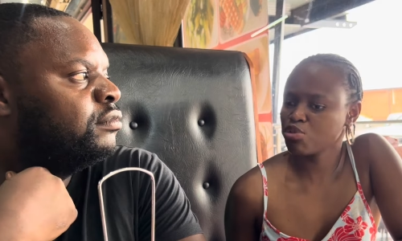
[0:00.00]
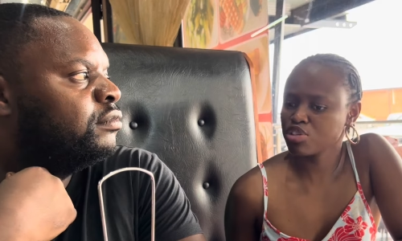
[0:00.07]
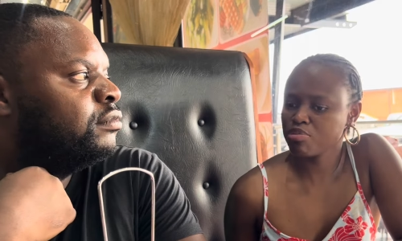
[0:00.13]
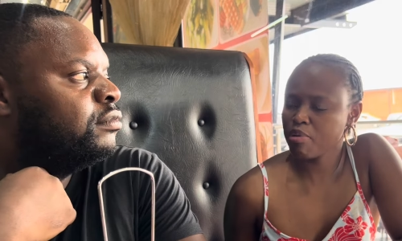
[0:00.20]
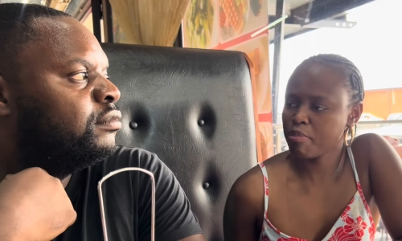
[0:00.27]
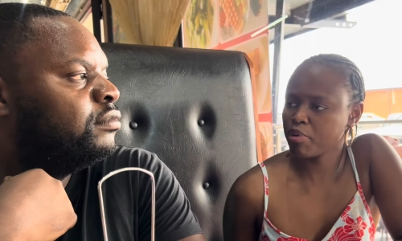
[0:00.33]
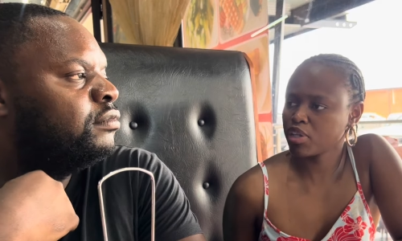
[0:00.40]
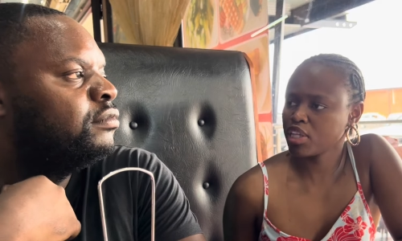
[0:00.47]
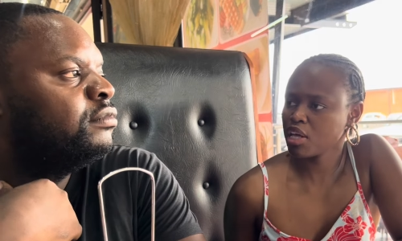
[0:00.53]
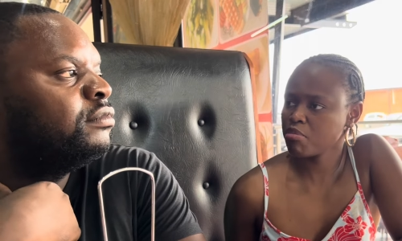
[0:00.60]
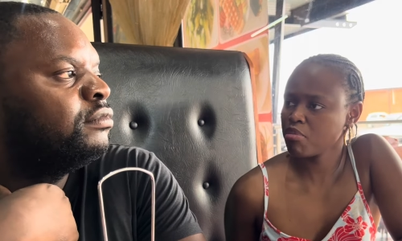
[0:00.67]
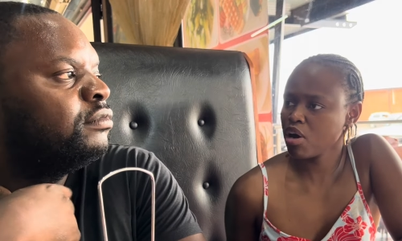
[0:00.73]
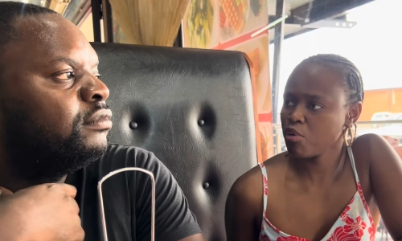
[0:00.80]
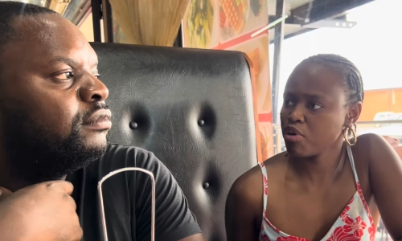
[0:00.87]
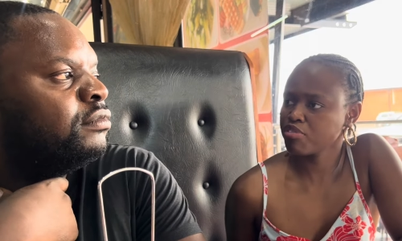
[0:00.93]
Speaker 1: gossip about them,
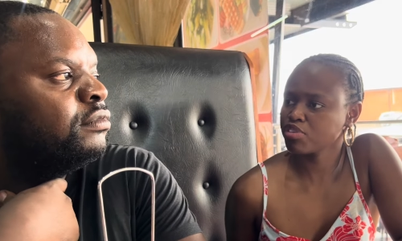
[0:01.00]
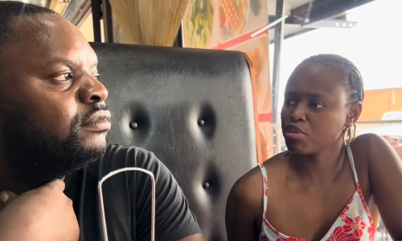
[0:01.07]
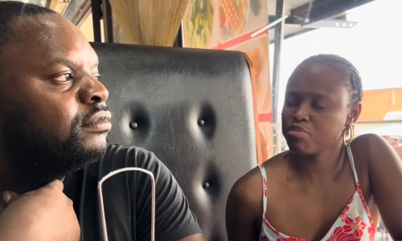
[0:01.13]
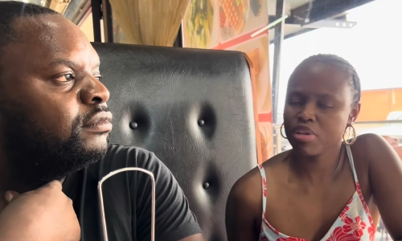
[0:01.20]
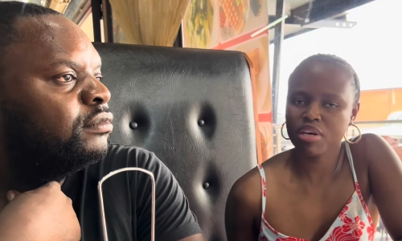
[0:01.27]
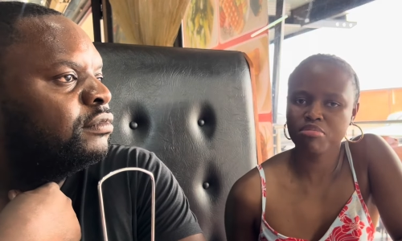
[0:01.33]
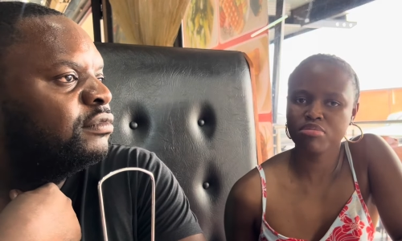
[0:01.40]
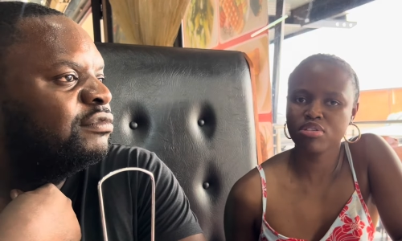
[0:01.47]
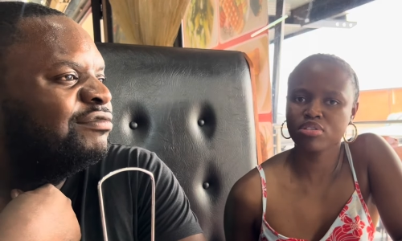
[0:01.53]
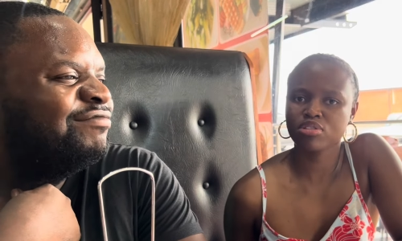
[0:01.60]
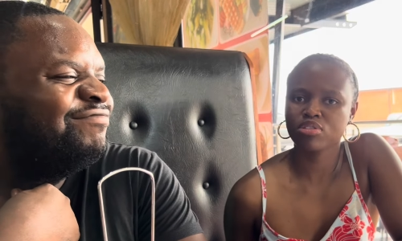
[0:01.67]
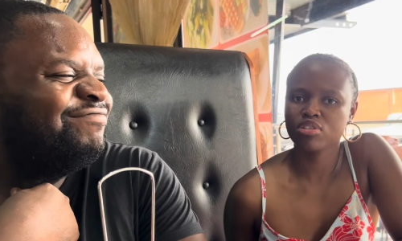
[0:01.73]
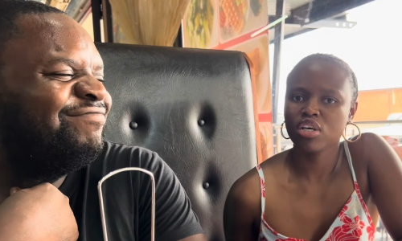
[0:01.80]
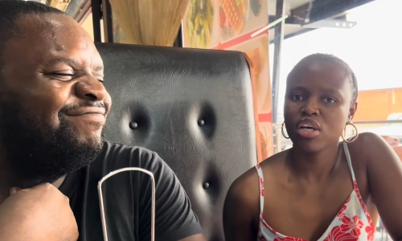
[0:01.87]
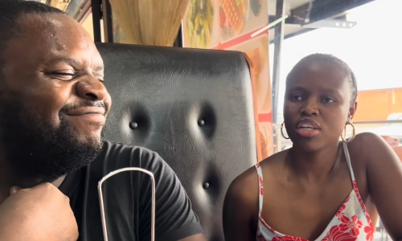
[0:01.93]
away from them. So
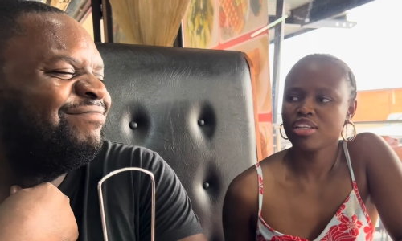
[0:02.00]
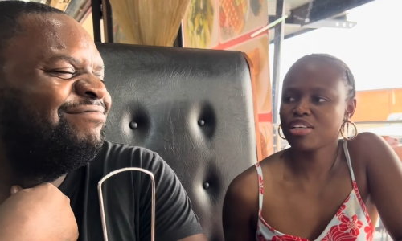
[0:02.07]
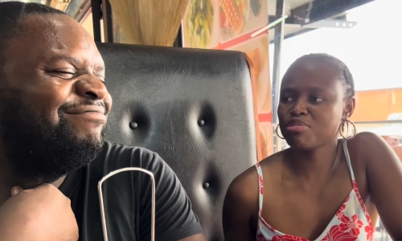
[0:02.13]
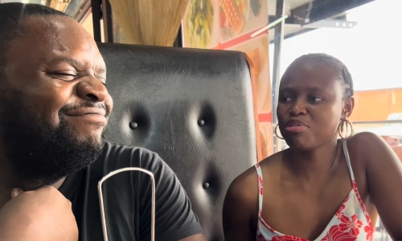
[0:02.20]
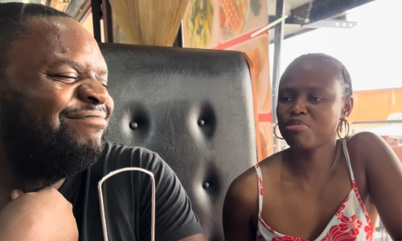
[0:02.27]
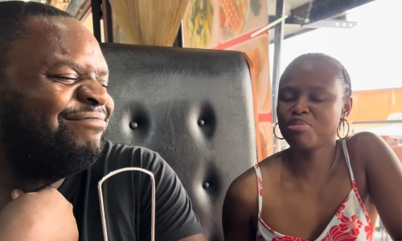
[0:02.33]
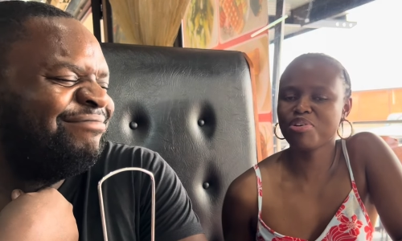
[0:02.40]
that's what we